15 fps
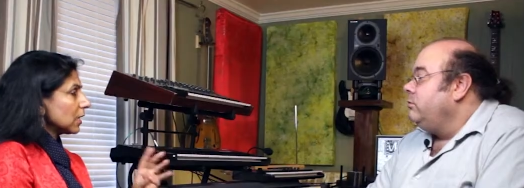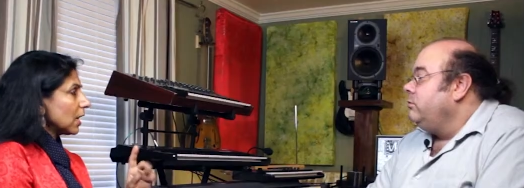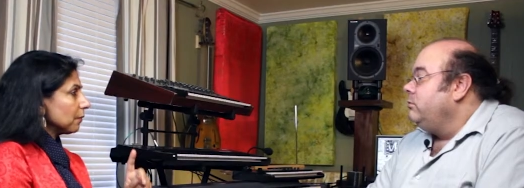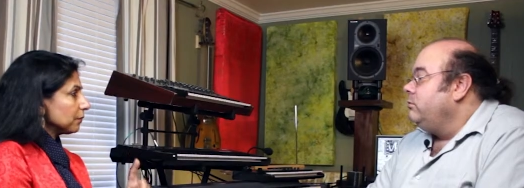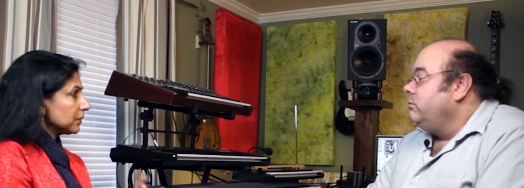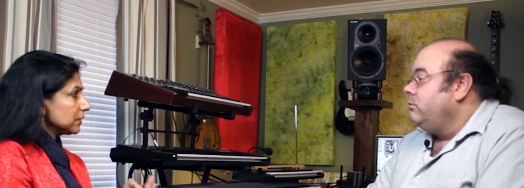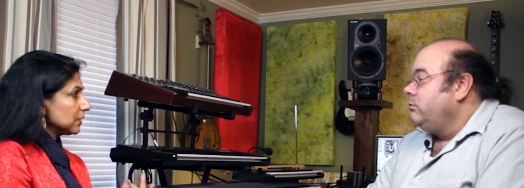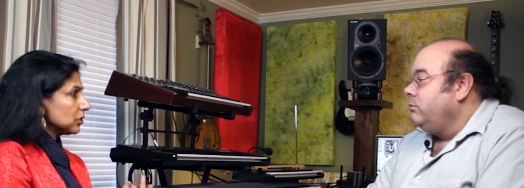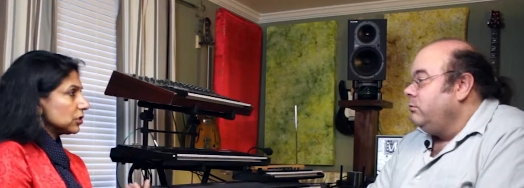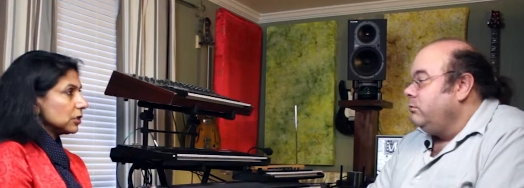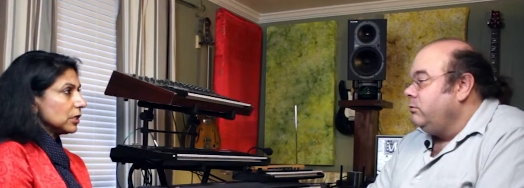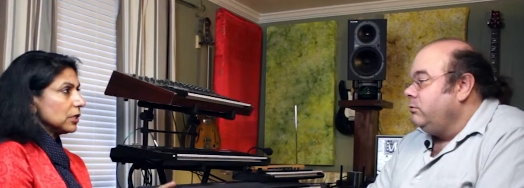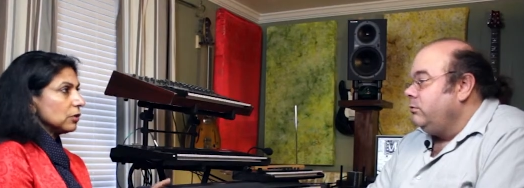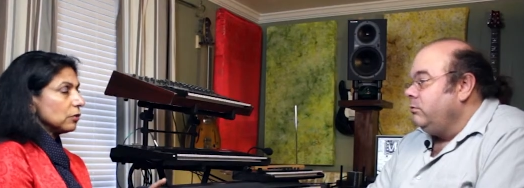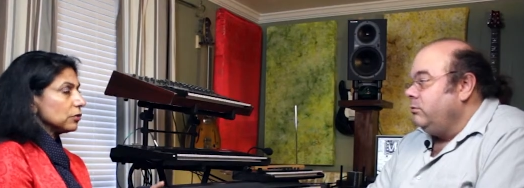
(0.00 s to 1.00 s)

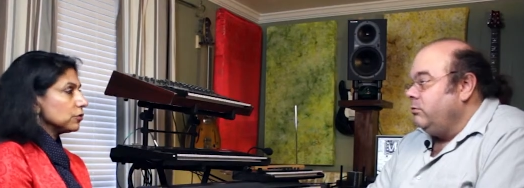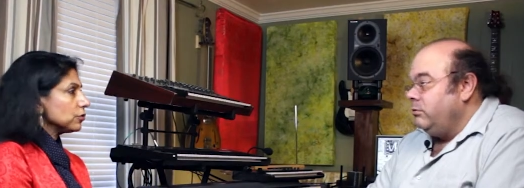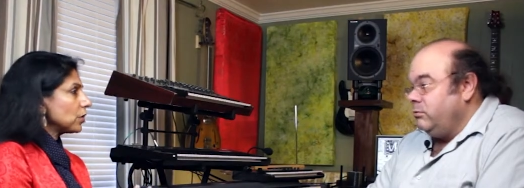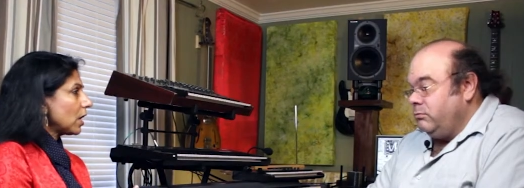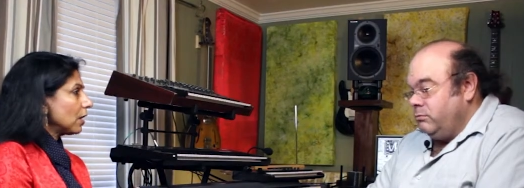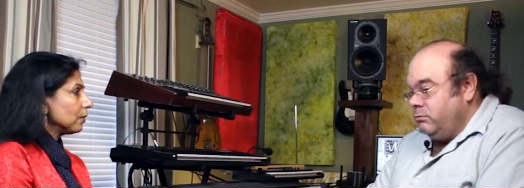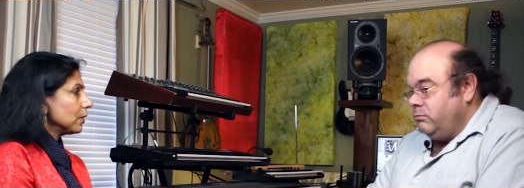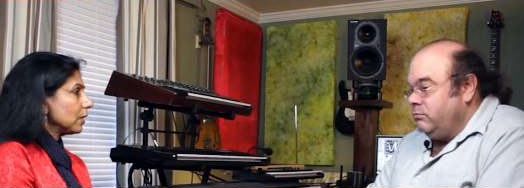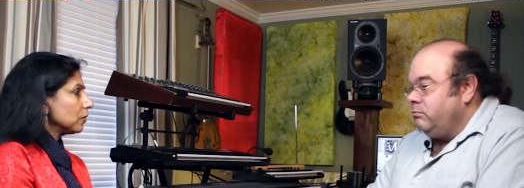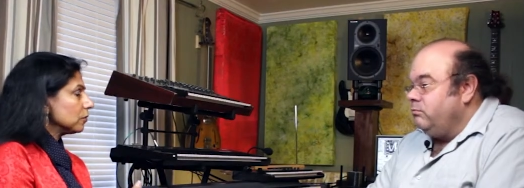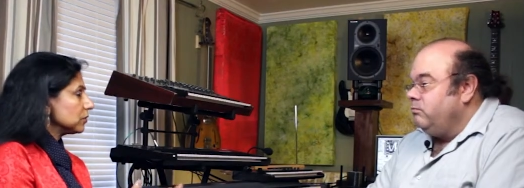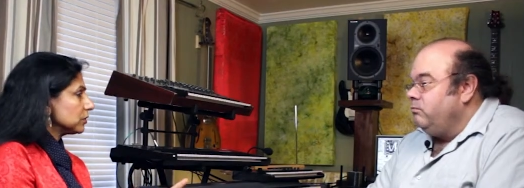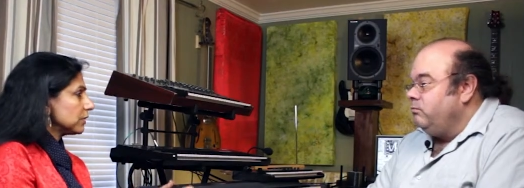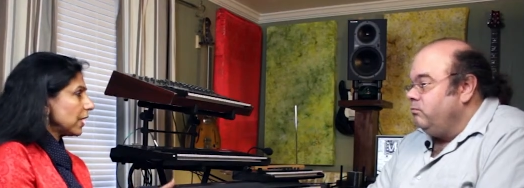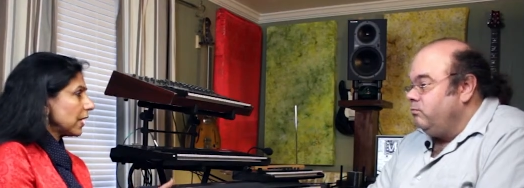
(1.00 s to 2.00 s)
Speaker 1: composition, or drama,
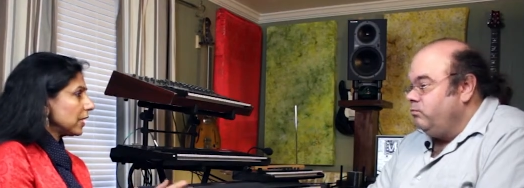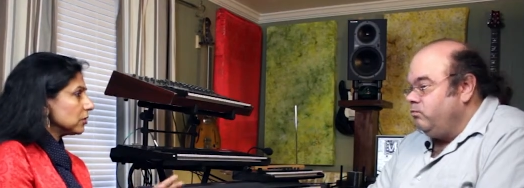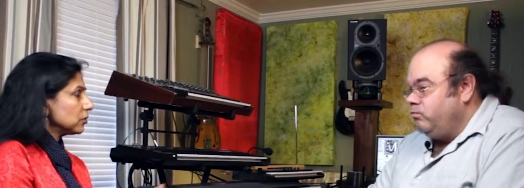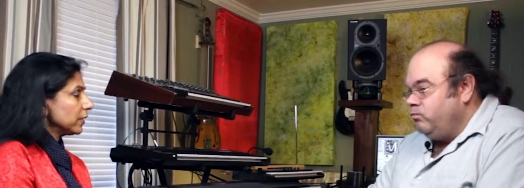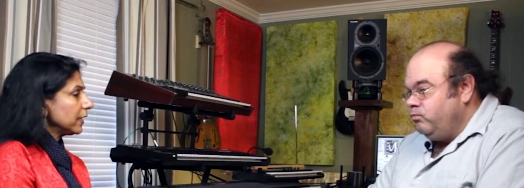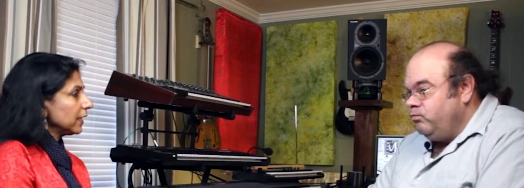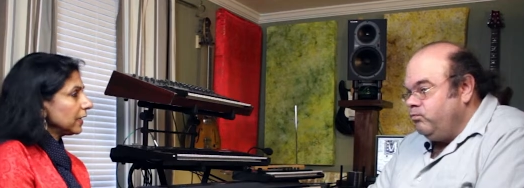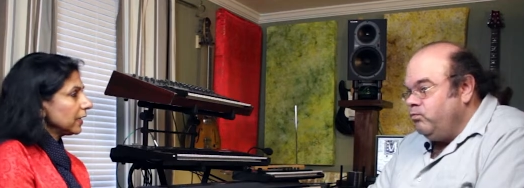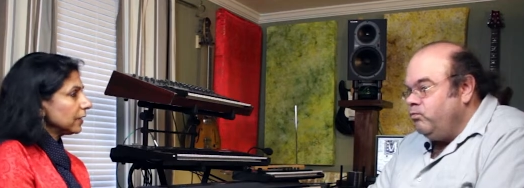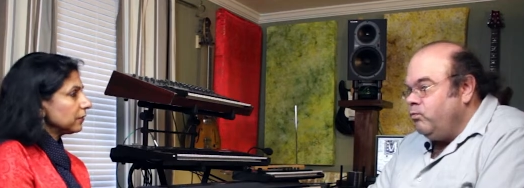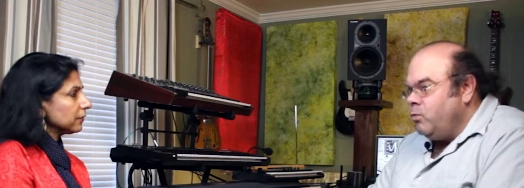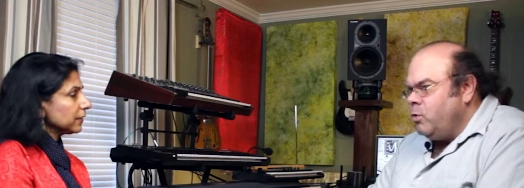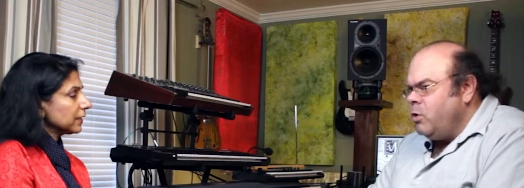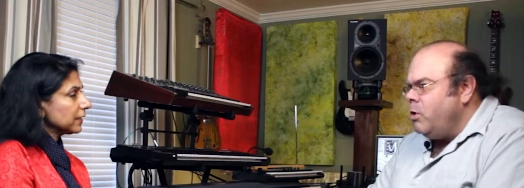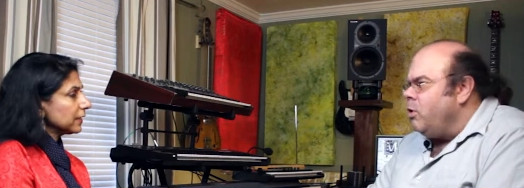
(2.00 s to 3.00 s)
or stage, or any kind
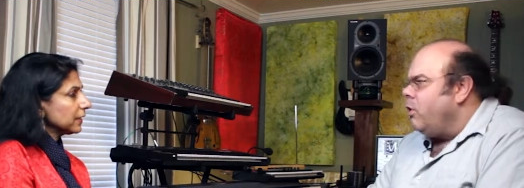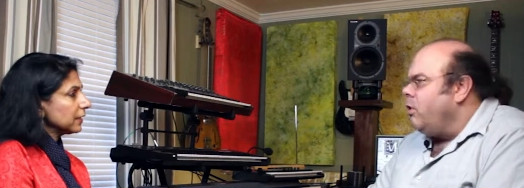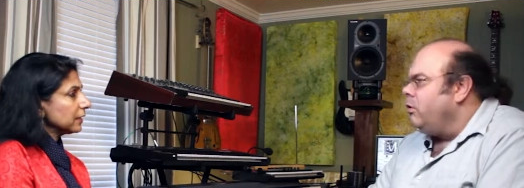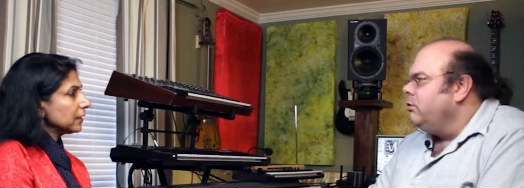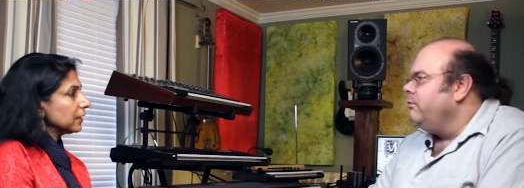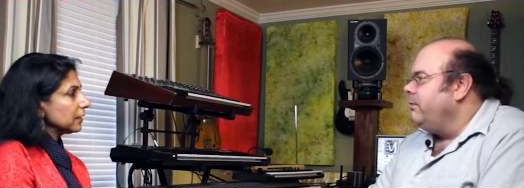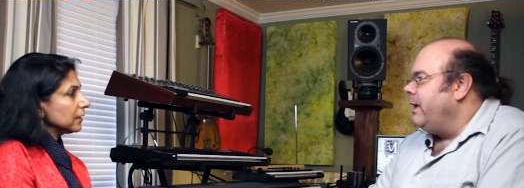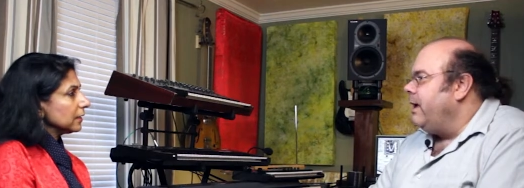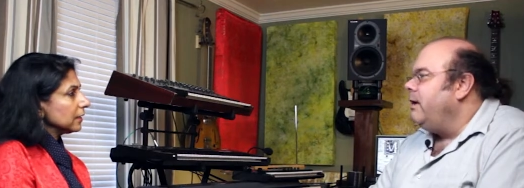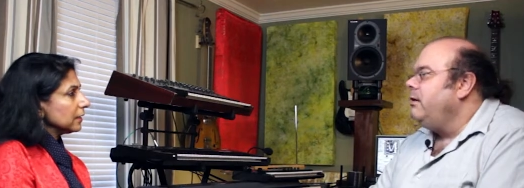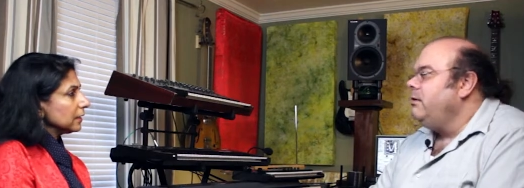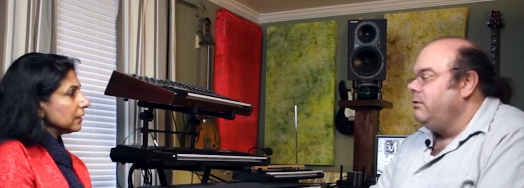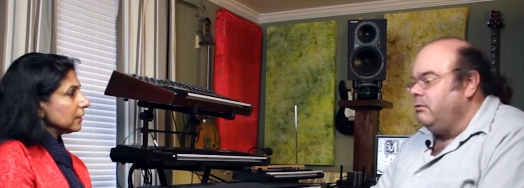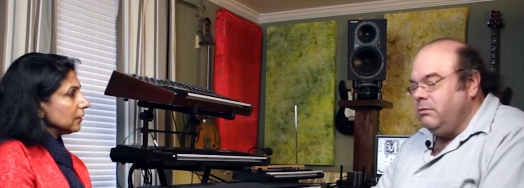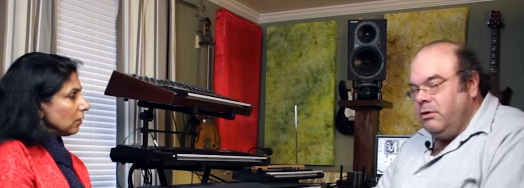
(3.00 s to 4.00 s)
of a thing? All
Speaker 2: of
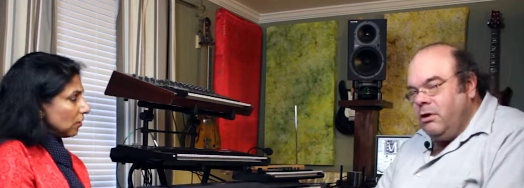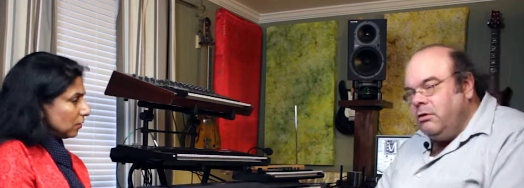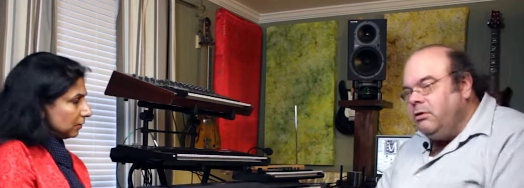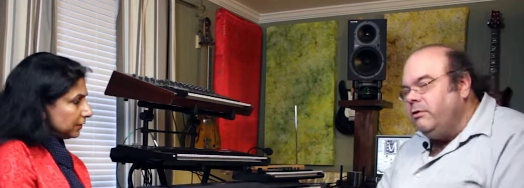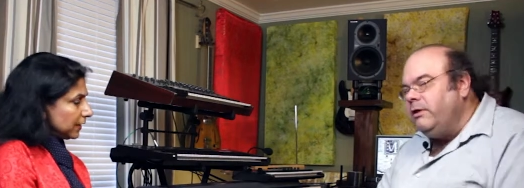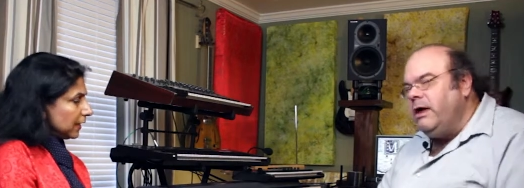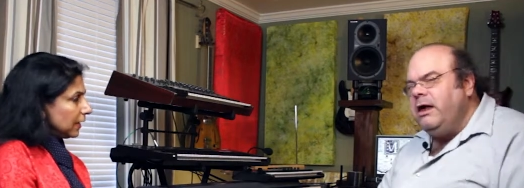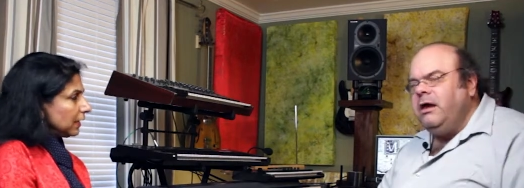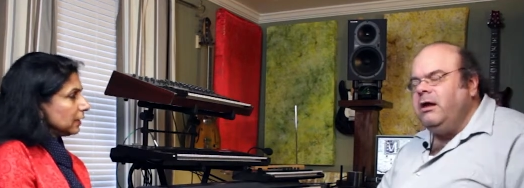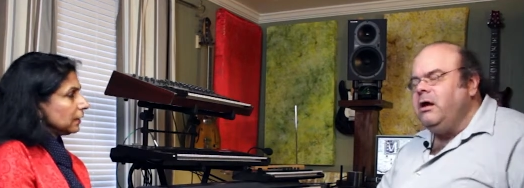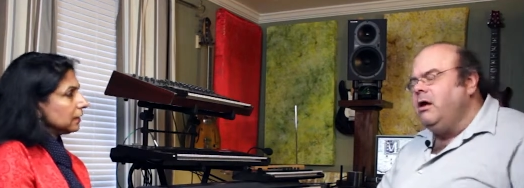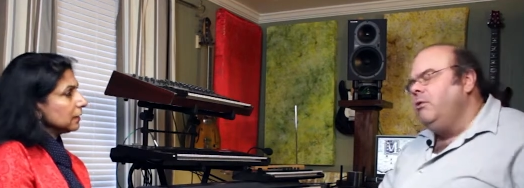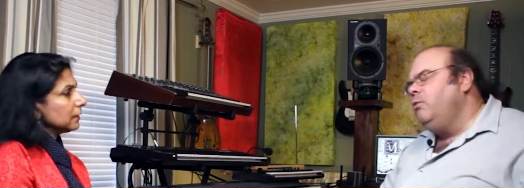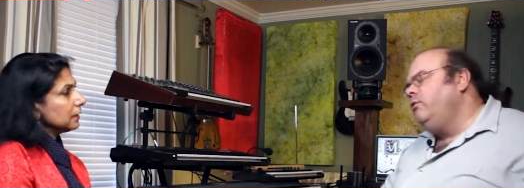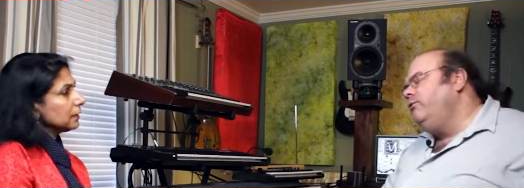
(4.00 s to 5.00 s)
that. All, all of that. that.
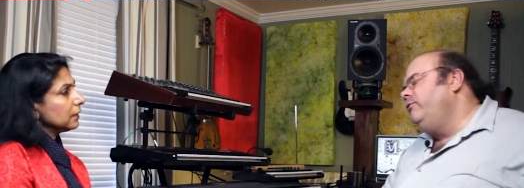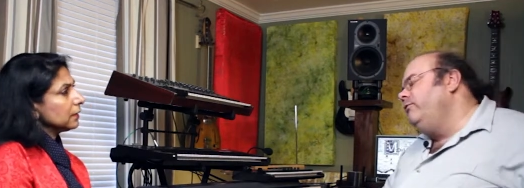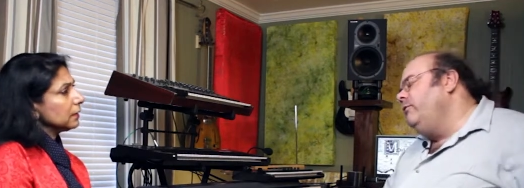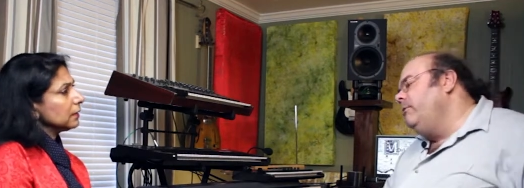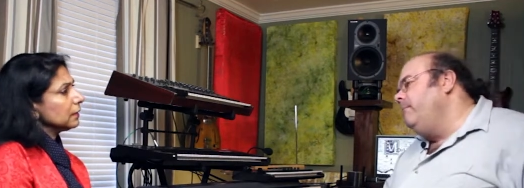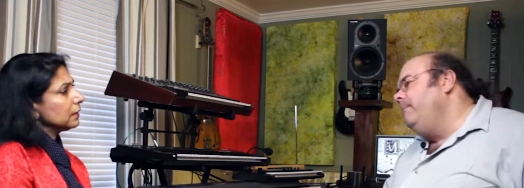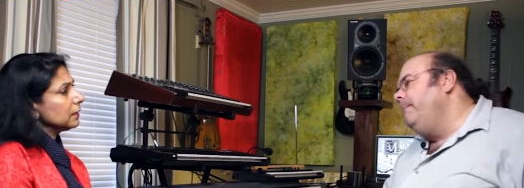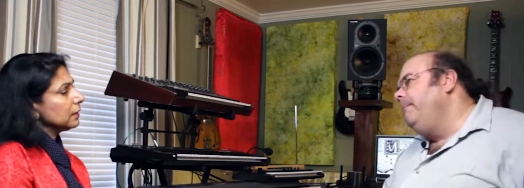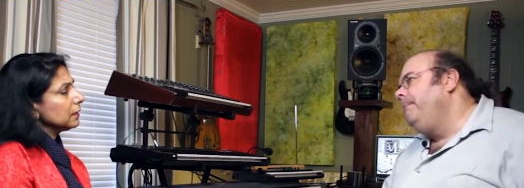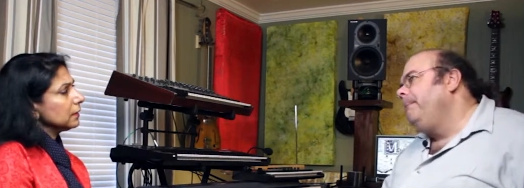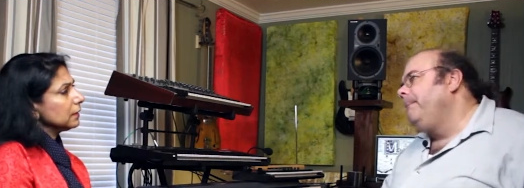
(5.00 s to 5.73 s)
I was. Um,